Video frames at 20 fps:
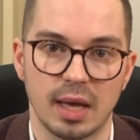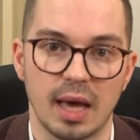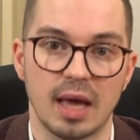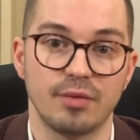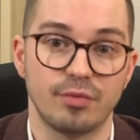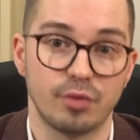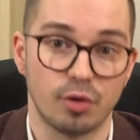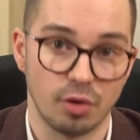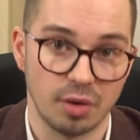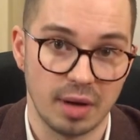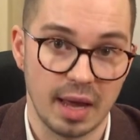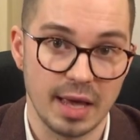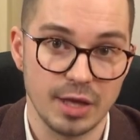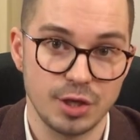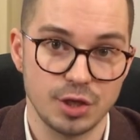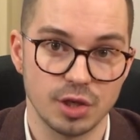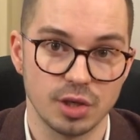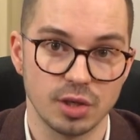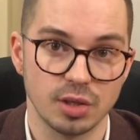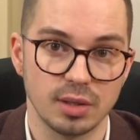and for
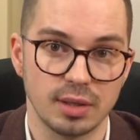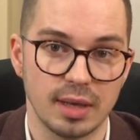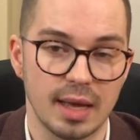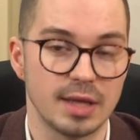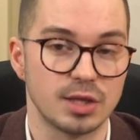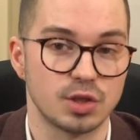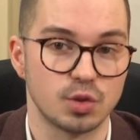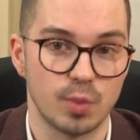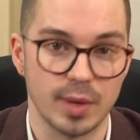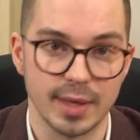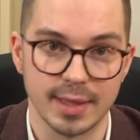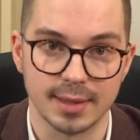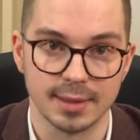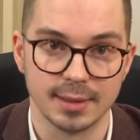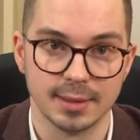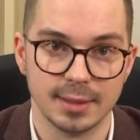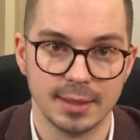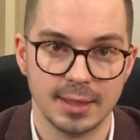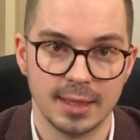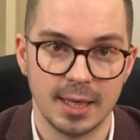nature as
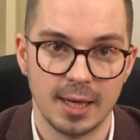well.